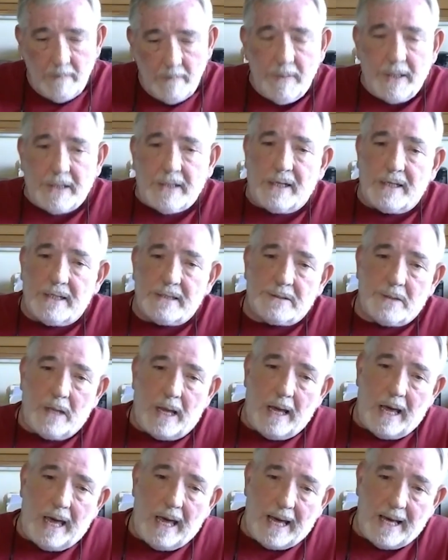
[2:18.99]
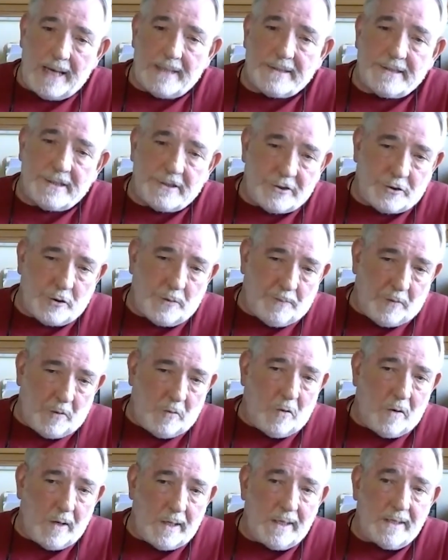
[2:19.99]
because as a
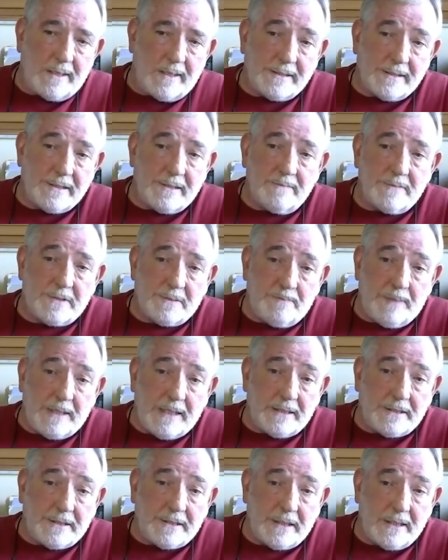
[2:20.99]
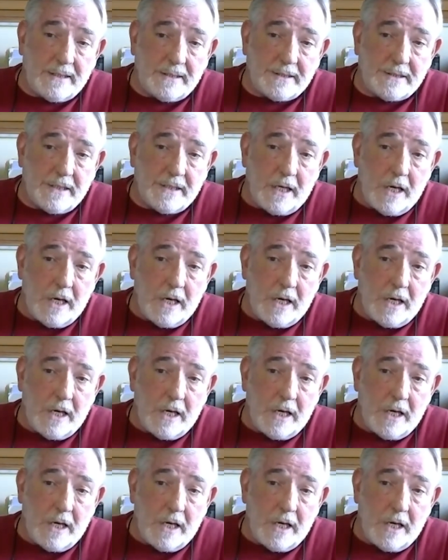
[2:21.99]
superorganism species,